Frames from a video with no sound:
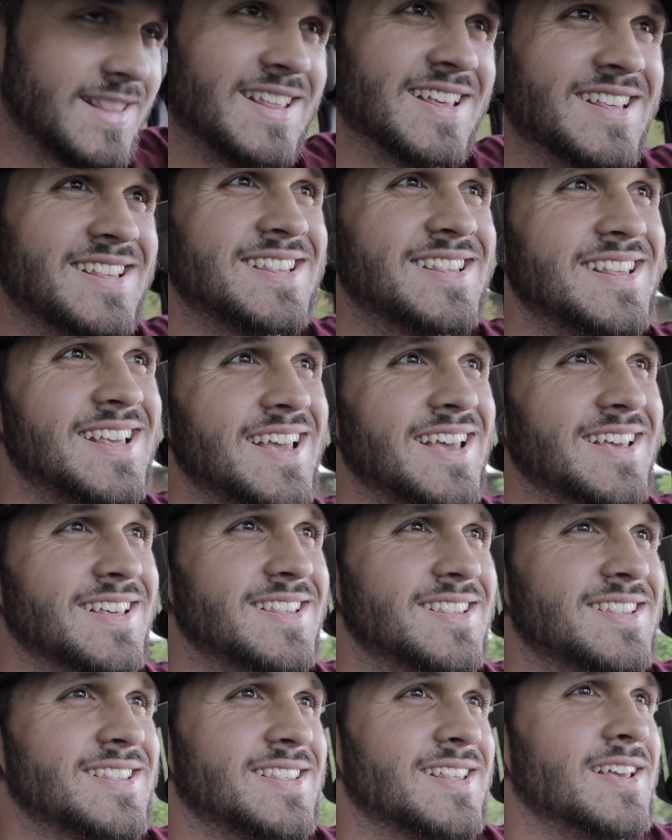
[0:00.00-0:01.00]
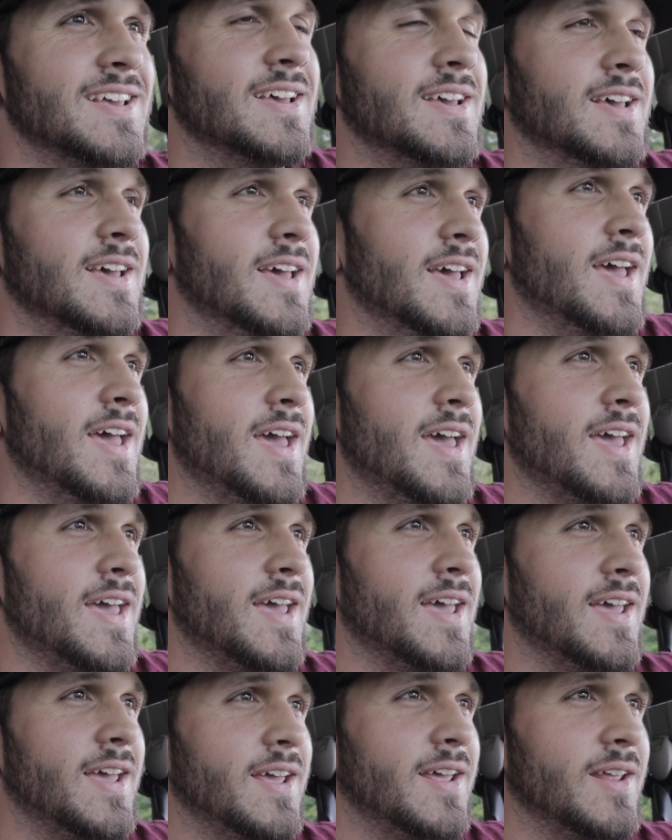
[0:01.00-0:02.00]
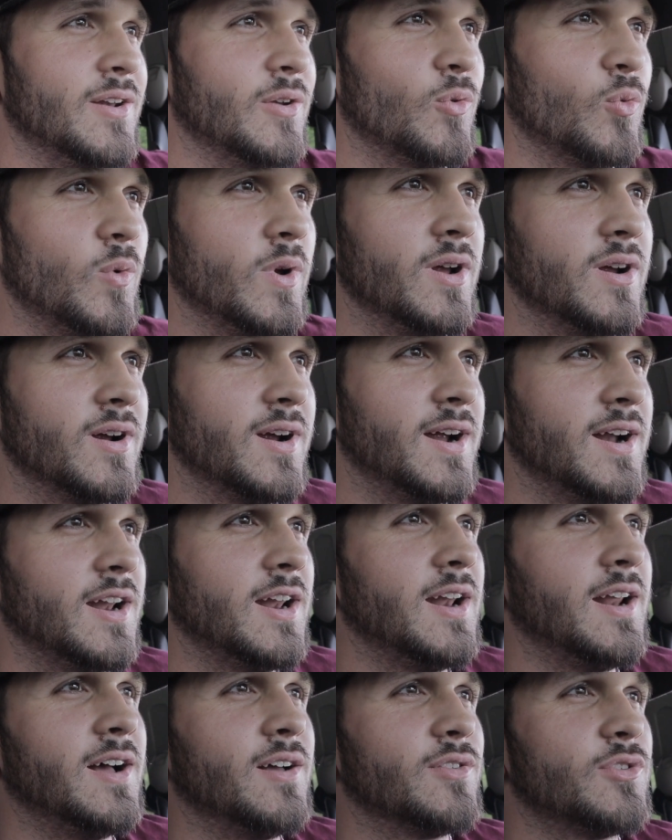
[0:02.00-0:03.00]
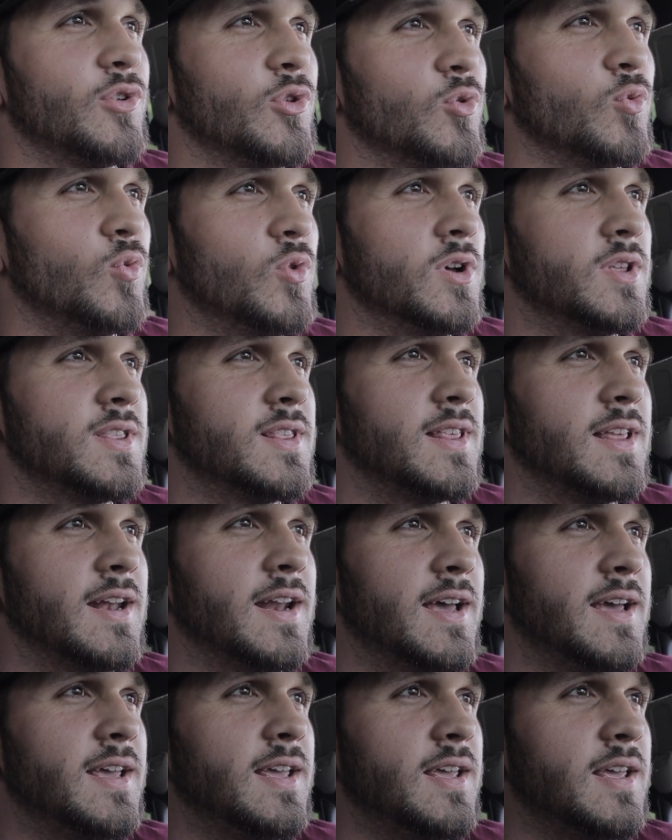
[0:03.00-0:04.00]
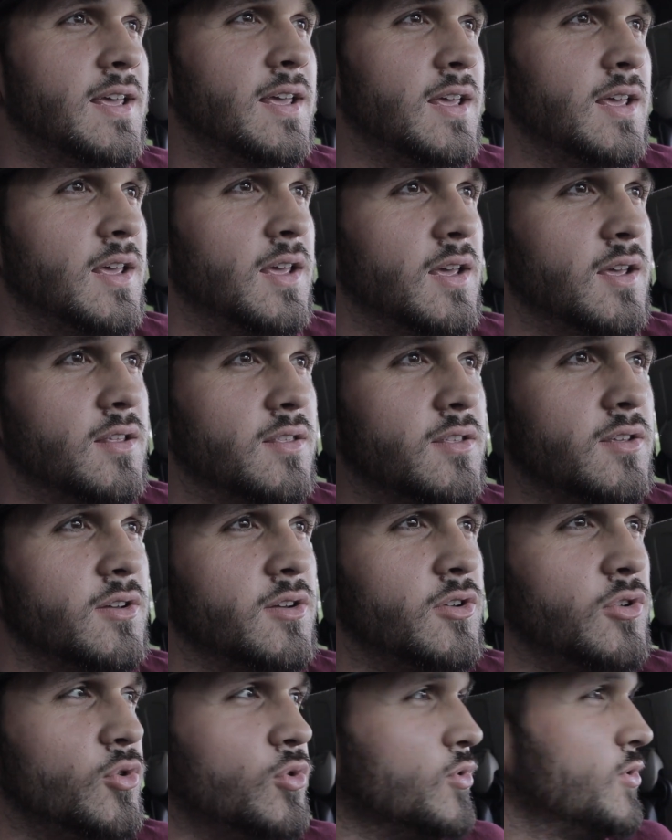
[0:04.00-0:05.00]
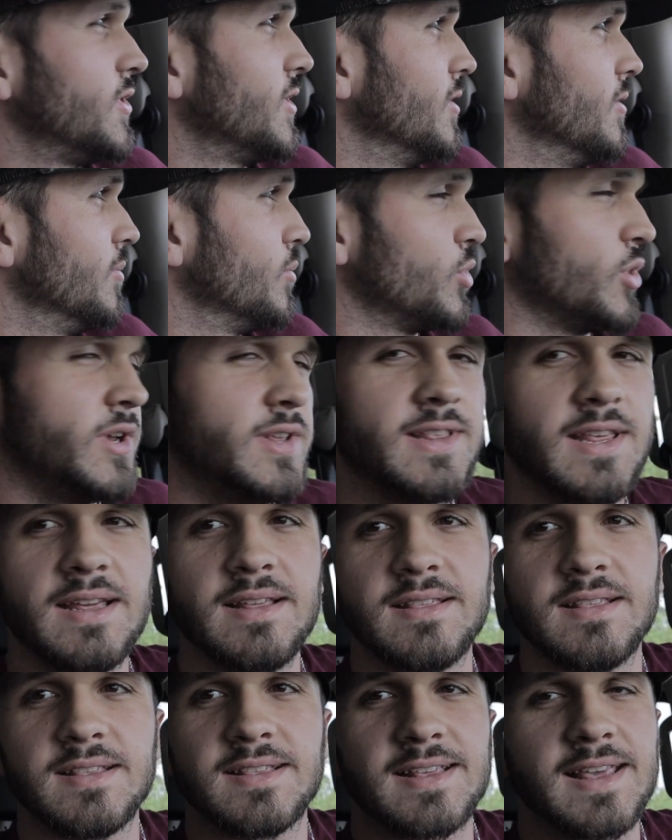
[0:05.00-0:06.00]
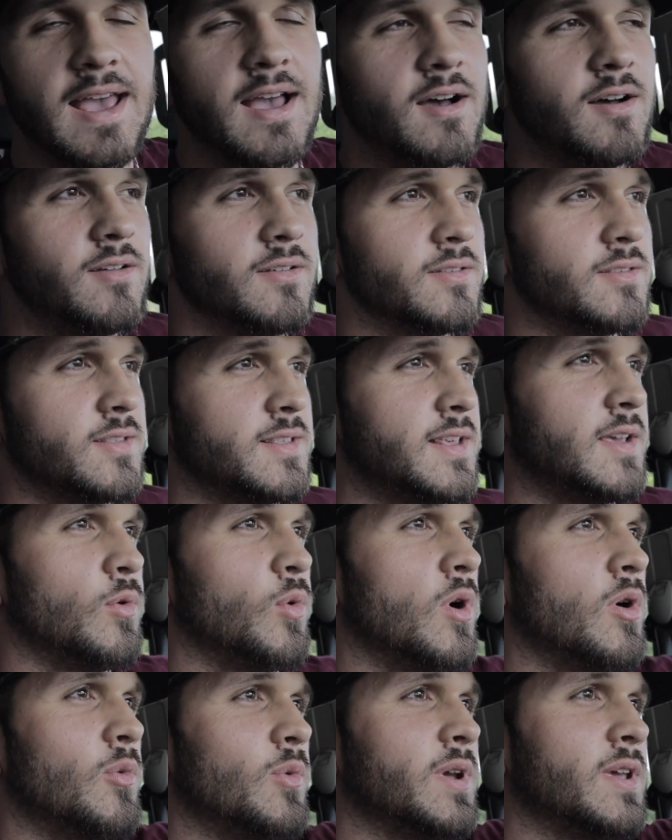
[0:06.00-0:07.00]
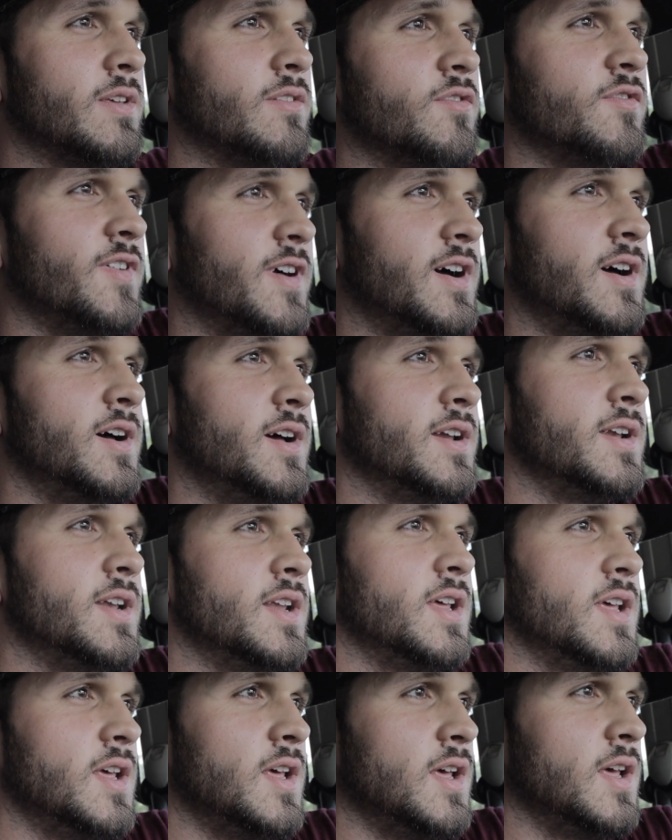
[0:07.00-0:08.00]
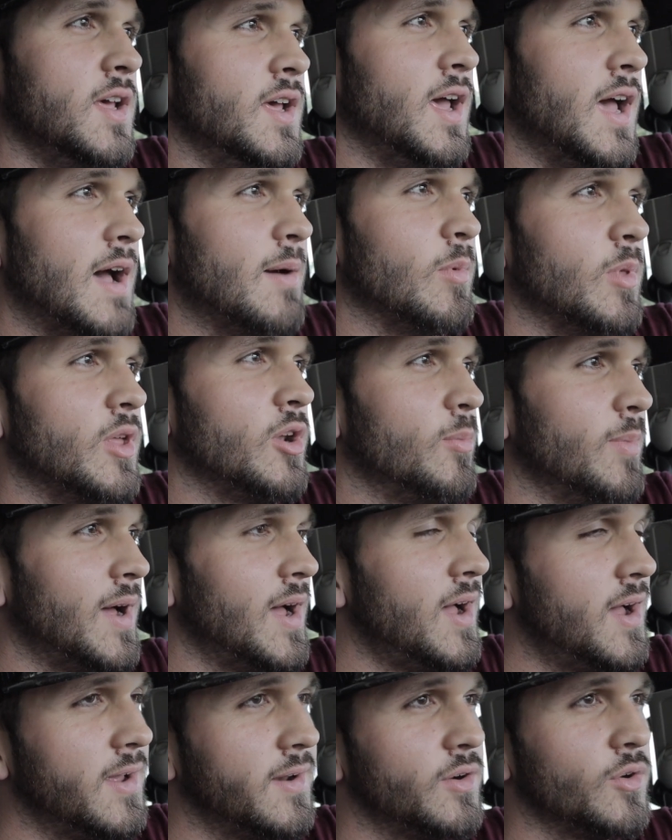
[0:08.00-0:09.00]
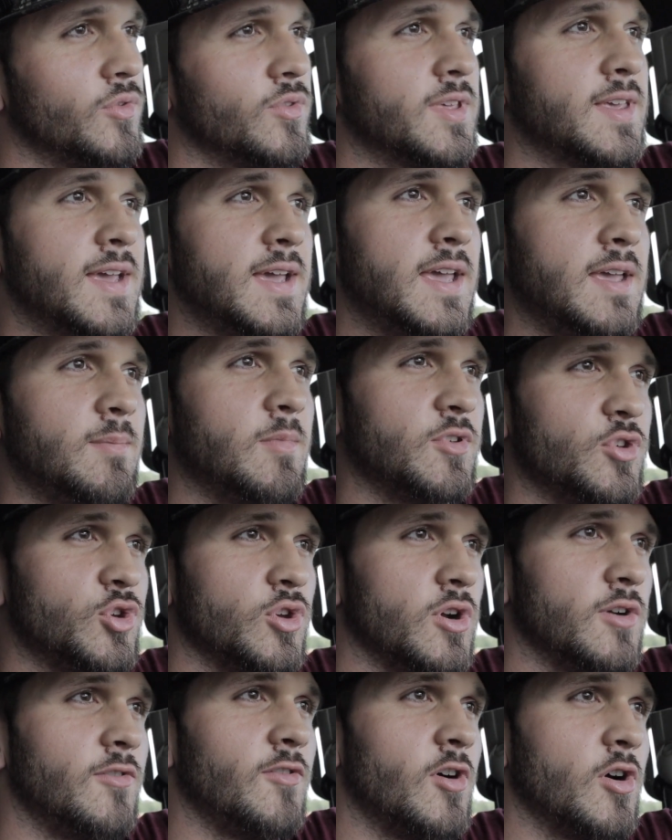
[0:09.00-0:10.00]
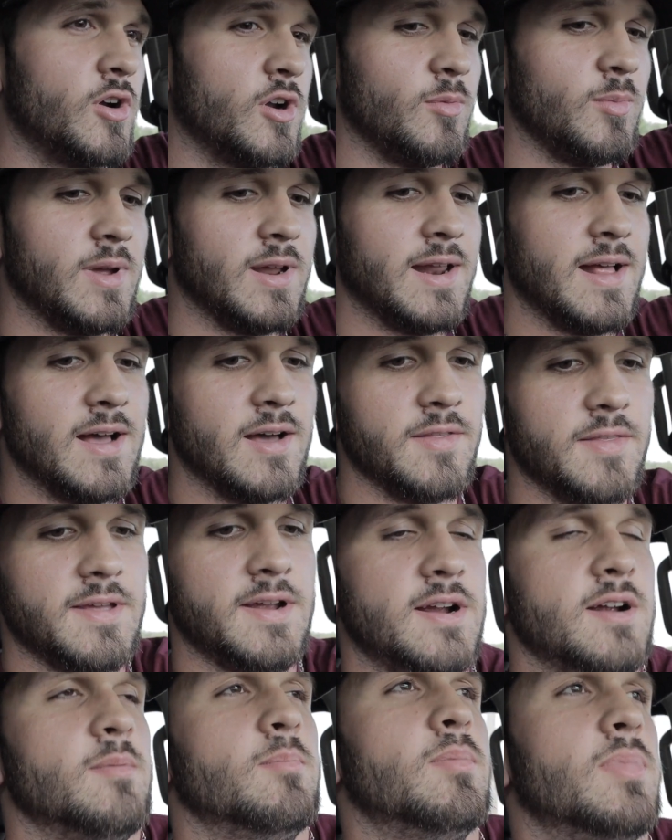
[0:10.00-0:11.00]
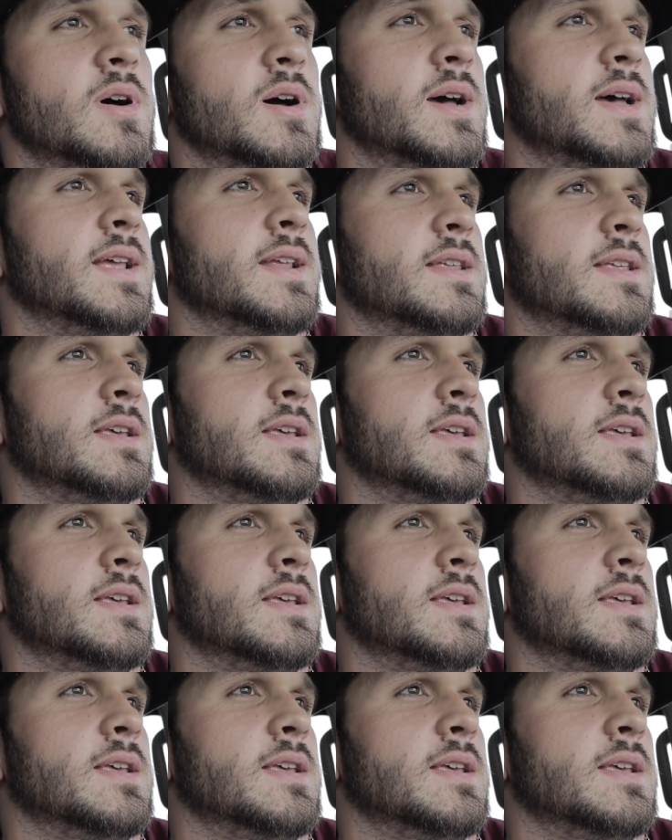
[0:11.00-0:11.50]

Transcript: the 6th and we're headed out to the woods today to do some preseason scout and see what we can find. I'm a little behind on the game. I should have already been out there, but